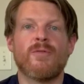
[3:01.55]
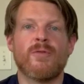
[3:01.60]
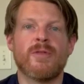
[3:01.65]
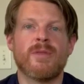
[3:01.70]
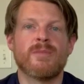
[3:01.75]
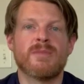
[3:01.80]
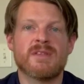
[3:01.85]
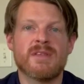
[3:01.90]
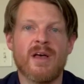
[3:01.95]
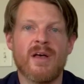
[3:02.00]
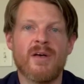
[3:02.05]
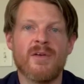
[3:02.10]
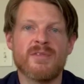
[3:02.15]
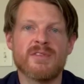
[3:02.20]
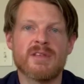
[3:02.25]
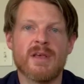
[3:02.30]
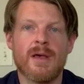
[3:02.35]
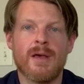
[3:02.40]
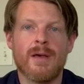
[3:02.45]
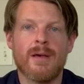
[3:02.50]
for
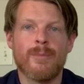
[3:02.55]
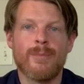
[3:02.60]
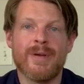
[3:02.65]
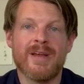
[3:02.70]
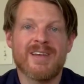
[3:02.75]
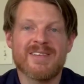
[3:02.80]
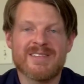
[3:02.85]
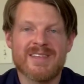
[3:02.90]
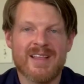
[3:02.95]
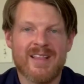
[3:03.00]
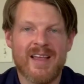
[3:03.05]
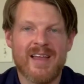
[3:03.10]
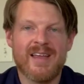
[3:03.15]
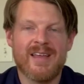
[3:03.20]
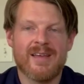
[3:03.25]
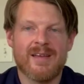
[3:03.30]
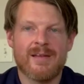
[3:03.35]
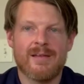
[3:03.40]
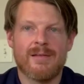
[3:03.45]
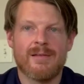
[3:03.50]
themselves because they
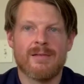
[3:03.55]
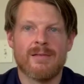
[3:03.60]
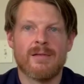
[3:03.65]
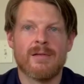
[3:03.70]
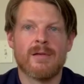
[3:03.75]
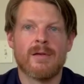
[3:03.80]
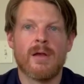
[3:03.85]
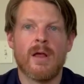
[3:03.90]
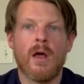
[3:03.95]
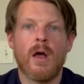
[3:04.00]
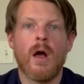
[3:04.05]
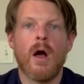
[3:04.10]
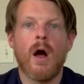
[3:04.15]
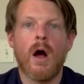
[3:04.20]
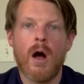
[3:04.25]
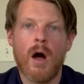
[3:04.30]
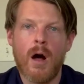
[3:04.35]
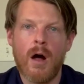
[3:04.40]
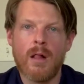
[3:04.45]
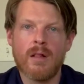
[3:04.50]
like it.
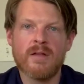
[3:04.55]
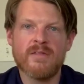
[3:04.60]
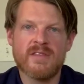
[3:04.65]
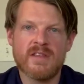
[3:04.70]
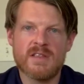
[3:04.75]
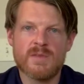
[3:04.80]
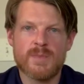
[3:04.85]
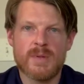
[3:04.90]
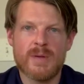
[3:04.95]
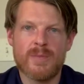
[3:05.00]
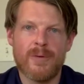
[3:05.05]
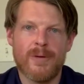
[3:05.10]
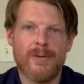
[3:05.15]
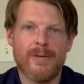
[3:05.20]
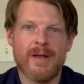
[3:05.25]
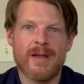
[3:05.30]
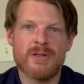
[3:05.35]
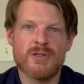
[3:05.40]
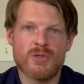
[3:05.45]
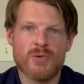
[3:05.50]
All of these
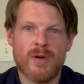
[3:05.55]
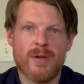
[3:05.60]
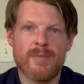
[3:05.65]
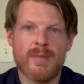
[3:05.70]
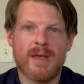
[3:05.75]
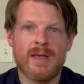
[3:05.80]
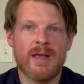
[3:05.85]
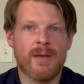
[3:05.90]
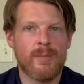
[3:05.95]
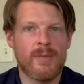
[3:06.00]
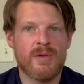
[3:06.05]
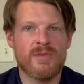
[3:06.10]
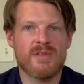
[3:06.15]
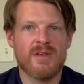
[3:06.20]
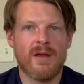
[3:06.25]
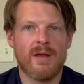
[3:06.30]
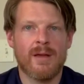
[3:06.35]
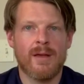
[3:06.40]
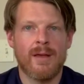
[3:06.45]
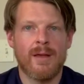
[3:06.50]
people enjoy making
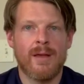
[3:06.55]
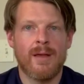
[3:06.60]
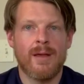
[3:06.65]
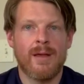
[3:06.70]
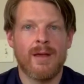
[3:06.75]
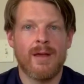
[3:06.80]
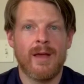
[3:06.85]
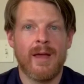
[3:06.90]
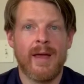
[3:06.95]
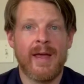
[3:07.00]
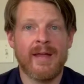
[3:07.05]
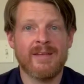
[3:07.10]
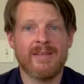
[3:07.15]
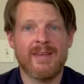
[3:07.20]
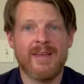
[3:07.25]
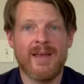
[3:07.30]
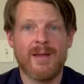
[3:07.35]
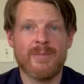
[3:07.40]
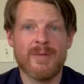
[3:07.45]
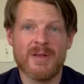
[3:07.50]
music and
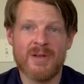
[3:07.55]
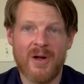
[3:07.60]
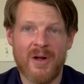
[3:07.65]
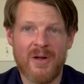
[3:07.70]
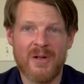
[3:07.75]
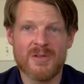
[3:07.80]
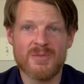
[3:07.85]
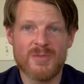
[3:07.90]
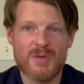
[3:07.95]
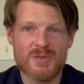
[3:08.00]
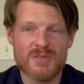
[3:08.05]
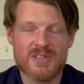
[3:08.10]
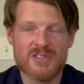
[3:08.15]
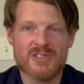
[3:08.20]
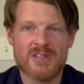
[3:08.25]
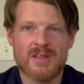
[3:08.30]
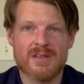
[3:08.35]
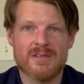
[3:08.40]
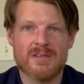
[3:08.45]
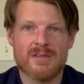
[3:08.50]
can be called
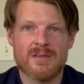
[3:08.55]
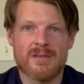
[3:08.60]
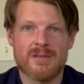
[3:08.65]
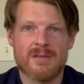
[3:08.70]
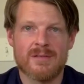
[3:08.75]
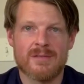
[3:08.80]
musicians.